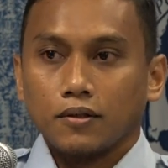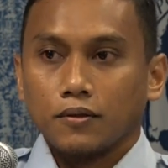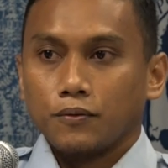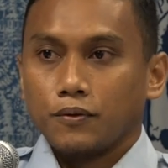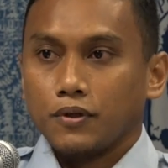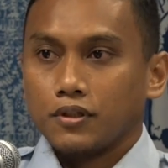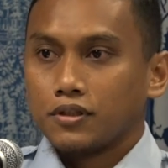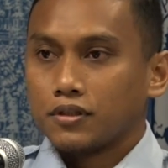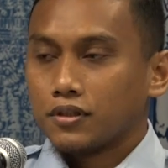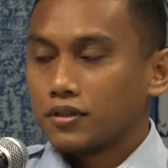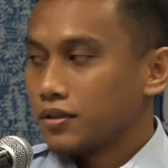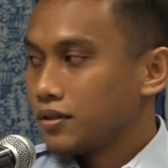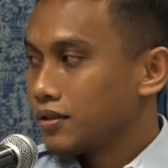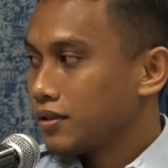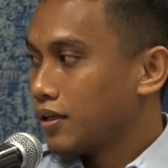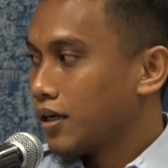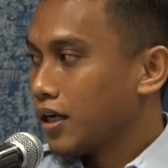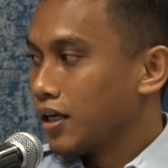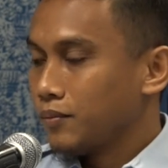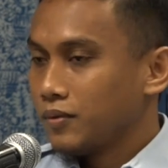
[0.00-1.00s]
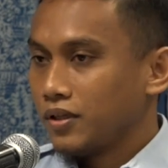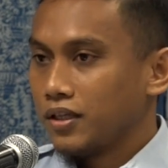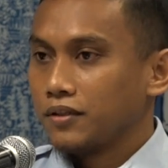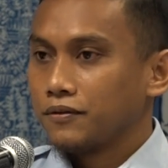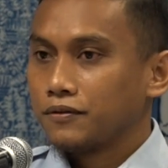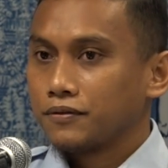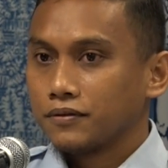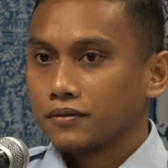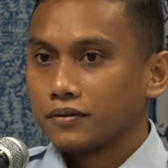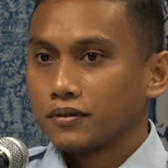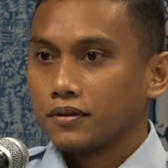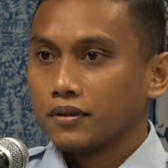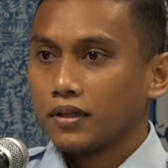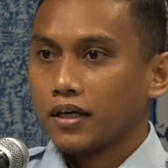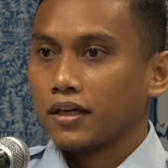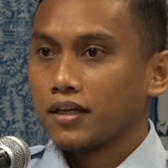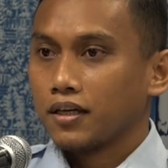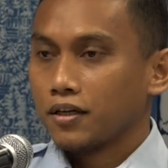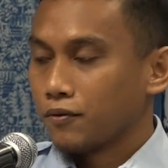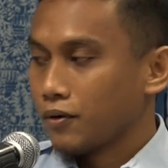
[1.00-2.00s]
which I believe
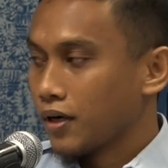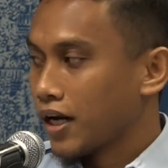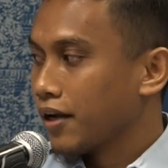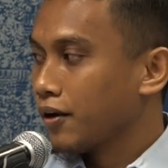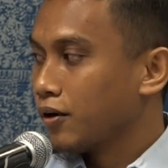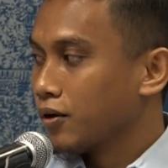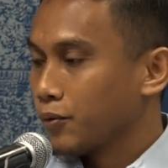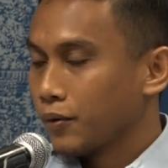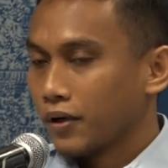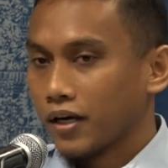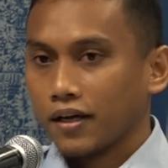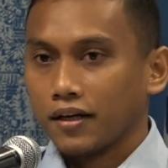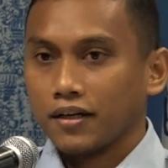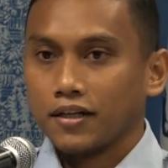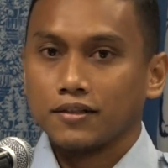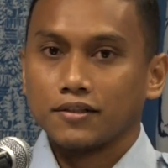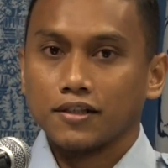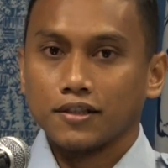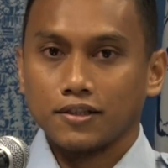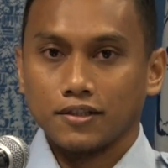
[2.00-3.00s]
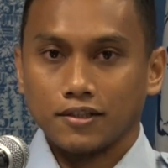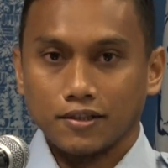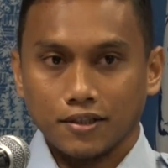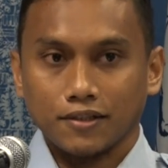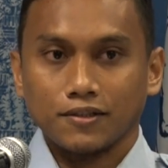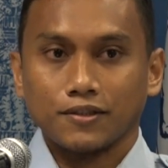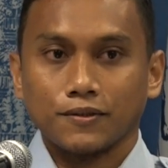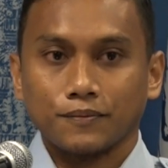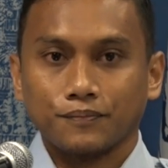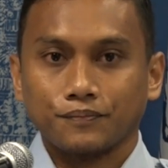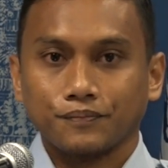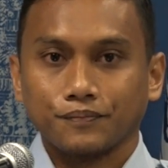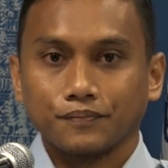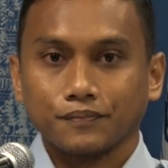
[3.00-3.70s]
I can rely on when I need assistance.